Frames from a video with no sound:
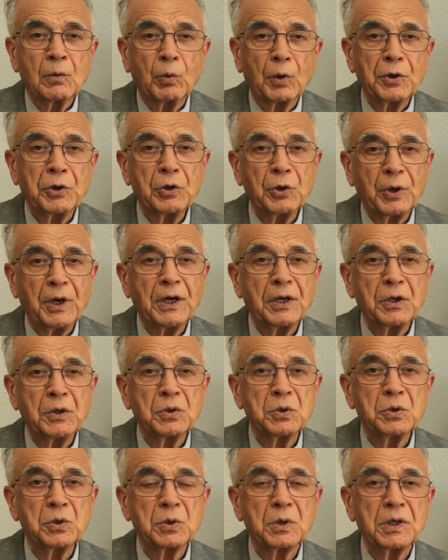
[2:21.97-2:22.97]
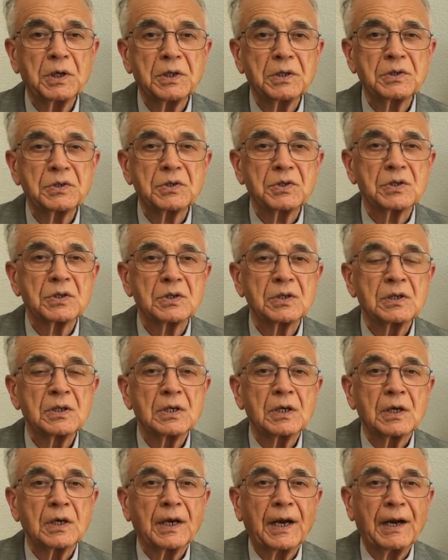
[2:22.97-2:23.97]
What you can do is
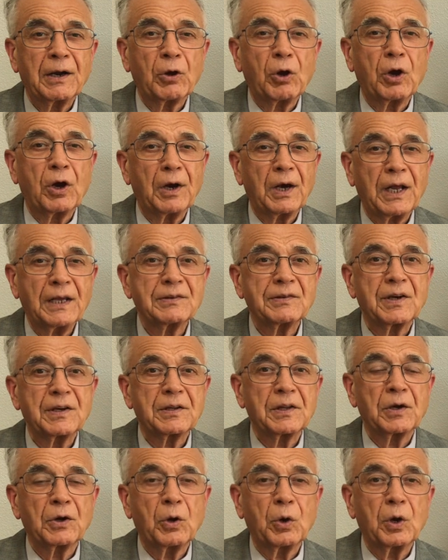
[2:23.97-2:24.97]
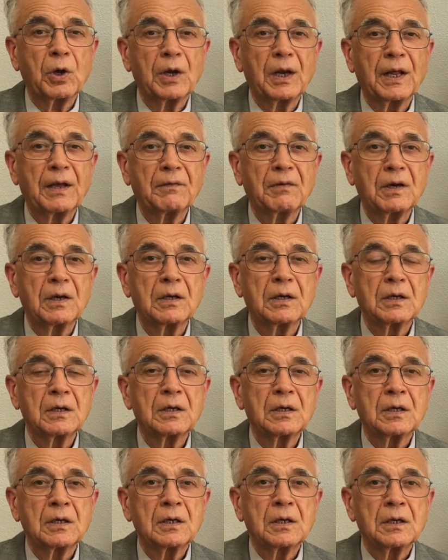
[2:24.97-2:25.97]
get organized at the local level
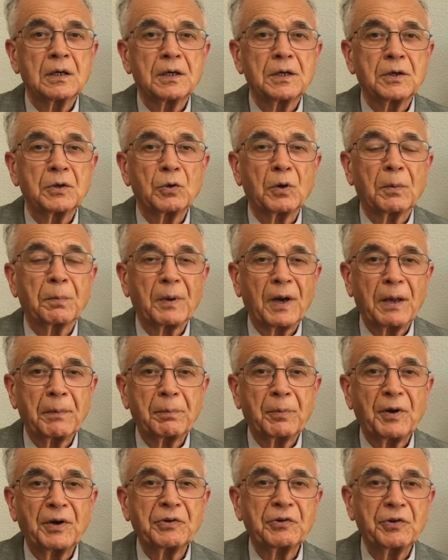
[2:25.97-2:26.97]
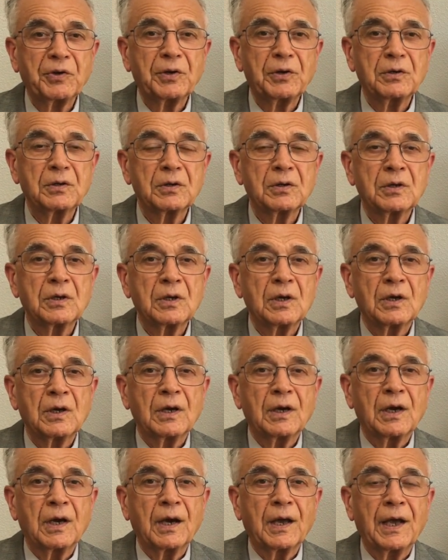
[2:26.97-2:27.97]
to apply pressure
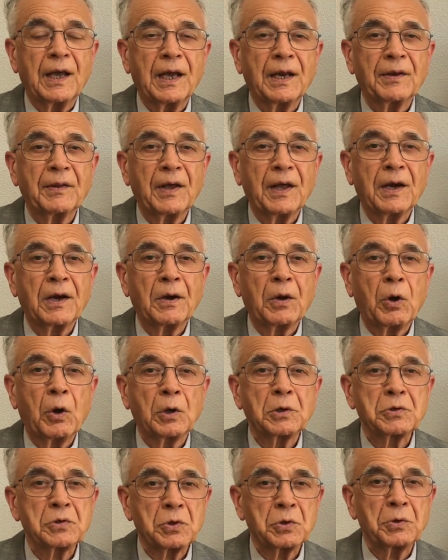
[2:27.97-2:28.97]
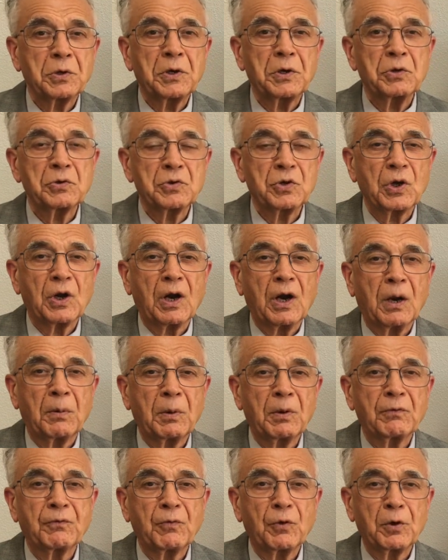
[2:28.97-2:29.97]
and then also reduce your
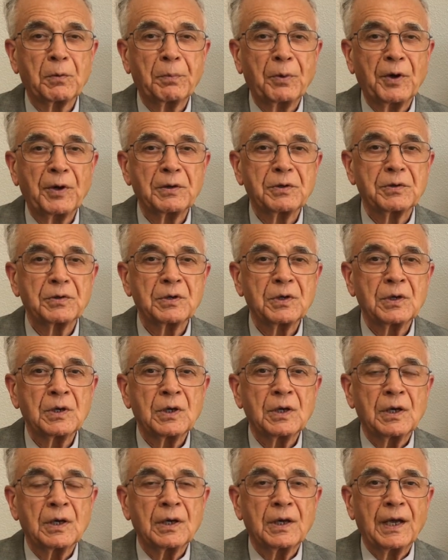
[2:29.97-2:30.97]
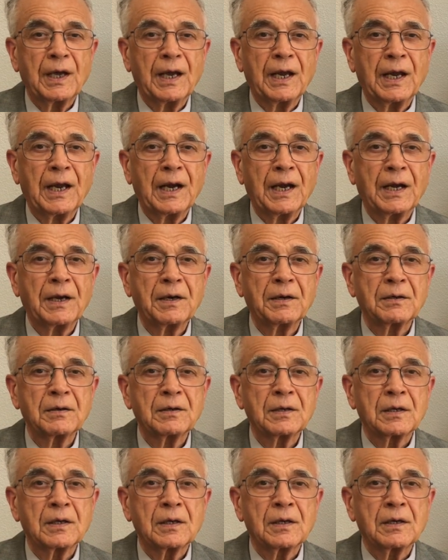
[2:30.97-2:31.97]
carbon footprint and
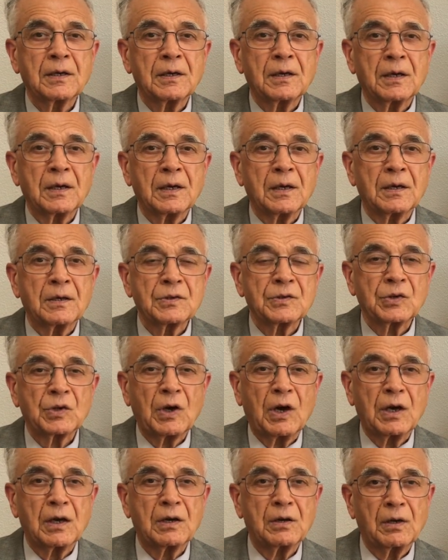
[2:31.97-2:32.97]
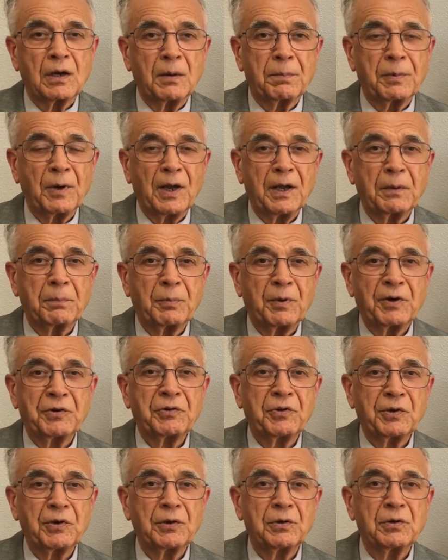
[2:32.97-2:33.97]
start applying
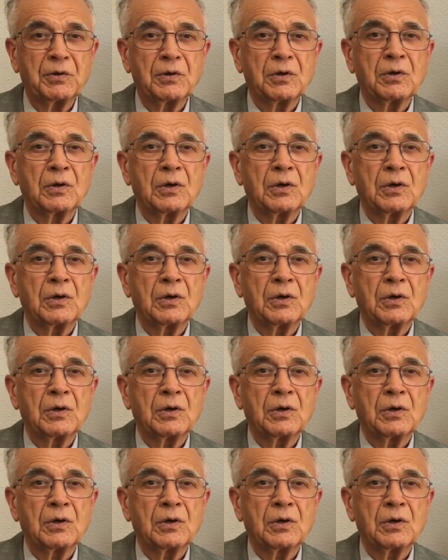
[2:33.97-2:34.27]
pressure